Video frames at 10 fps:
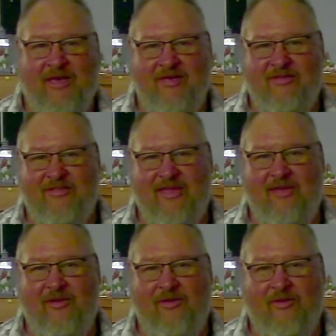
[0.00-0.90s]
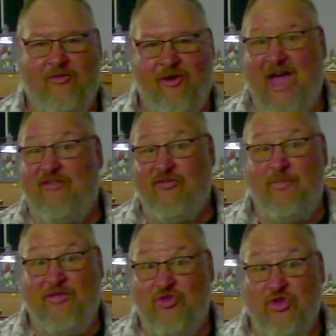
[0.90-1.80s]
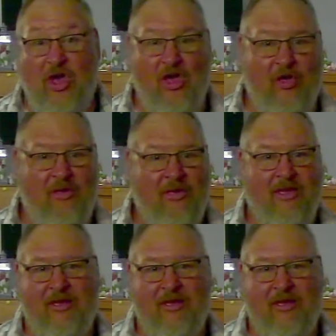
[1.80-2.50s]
steel craftsman saw.